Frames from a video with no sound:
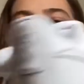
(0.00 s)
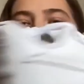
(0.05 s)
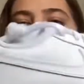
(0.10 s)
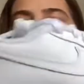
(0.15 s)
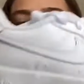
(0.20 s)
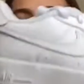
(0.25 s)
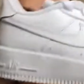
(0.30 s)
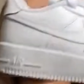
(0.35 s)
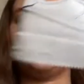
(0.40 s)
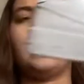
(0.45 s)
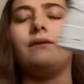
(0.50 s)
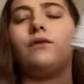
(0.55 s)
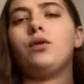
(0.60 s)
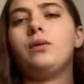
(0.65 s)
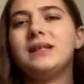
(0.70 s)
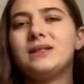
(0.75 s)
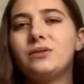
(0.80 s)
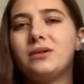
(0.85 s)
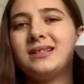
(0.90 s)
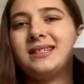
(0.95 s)
ones. I've
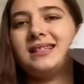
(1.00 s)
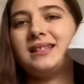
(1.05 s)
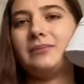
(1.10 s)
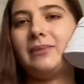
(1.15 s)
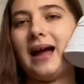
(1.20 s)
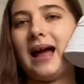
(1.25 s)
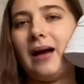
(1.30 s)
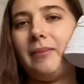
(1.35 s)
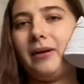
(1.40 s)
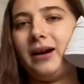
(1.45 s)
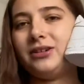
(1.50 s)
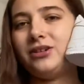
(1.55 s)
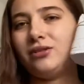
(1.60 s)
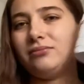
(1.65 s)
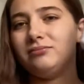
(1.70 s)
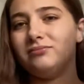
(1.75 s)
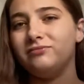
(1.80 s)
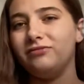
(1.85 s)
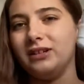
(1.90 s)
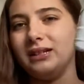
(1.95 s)
always wanted a pair, but I don't
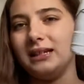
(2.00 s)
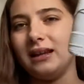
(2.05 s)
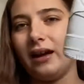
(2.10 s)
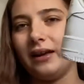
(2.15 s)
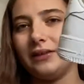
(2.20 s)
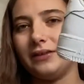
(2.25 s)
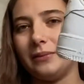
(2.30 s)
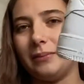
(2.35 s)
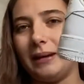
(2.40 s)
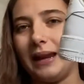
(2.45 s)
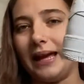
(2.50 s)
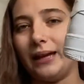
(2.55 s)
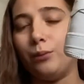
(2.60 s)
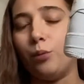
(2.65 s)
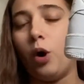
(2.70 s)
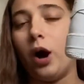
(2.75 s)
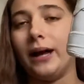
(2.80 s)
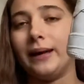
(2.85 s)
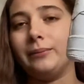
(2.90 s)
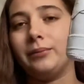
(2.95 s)
really like the plain
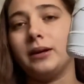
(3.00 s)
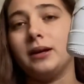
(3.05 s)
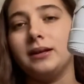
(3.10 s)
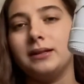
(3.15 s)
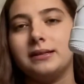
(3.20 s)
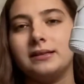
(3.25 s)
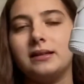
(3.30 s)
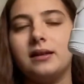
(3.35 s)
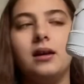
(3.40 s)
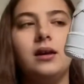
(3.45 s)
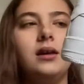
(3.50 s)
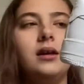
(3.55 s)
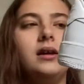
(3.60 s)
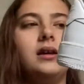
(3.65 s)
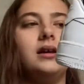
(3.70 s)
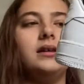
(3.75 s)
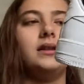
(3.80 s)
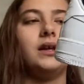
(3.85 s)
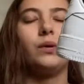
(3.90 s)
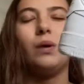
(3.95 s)
white because
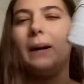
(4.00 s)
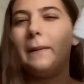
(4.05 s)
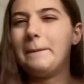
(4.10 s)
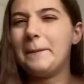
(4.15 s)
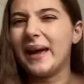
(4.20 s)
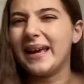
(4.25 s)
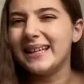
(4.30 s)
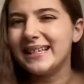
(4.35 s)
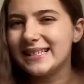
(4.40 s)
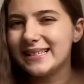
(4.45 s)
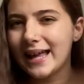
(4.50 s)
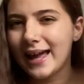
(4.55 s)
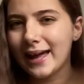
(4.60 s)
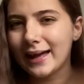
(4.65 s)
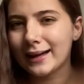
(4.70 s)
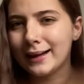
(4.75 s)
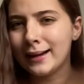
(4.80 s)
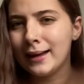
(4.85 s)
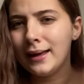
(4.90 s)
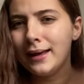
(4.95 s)
they're quite
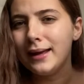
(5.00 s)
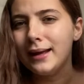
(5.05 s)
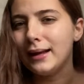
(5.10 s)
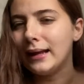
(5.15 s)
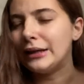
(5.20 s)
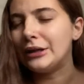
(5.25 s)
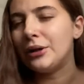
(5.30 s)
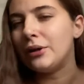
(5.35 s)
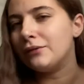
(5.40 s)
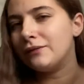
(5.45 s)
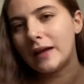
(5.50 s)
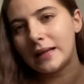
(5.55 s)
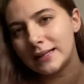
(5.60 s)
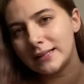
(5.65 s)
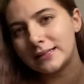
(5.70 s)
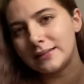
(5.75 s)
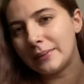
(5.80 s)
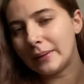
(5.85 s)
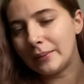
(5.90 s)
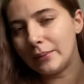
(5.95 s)
basic. Like, no offense
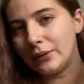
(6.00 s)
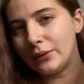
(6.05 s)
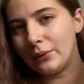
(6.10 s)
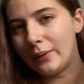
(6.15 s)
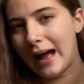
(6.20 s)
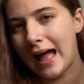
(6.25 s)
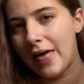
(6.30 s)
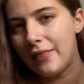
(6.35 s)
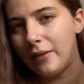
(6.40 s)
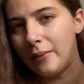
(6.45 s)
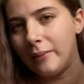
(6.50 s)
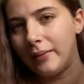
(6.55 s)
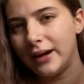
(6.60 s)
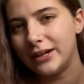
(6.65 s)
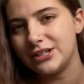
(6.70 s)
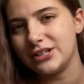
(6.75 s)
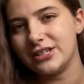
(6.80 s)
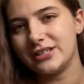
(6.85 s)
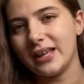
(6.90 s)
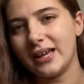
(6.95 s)
to people who wear them, but I
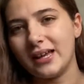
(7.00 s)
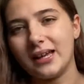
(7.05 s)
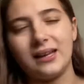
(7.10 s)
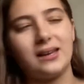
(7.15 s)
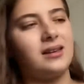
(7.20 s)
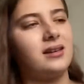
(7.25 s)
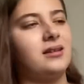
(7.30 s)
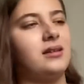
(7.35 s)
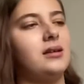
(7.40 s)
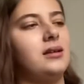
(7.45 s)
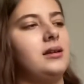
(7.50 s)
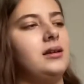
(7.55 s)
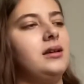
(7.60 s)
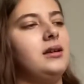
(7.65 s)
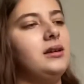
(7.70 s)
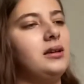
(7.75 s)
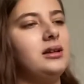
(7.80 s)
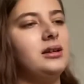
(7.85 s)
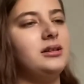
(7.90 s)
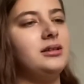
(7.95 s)
just think,
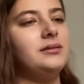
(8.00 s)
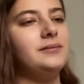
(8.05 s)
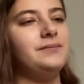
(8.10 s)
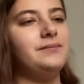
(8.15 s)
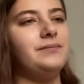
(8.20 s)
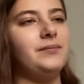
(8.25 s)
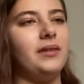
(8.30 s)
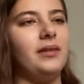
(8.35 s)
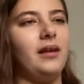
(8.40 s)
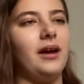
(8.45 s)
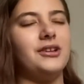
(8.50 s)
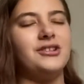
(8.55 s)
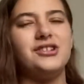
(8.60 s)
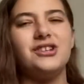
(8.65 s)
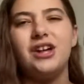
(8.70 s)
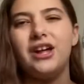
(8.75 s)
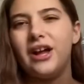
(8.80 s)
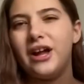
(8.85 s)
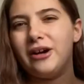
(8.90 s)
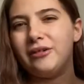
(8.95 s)
I don't
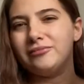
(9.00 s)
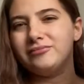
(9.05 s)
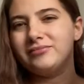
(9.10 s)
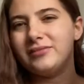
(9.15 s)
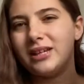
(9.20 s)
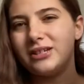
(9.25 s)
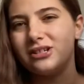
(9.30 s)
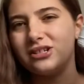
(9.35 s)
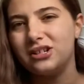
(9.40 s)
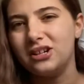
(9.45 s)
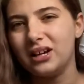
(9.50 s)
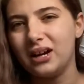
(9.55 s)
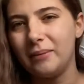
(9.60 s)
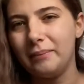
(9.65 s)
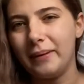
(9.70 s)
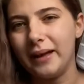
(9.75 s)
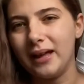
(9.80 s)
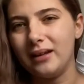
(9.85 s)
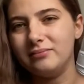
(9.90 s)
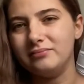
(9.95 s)
know, they just look a
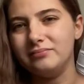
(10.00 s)
bit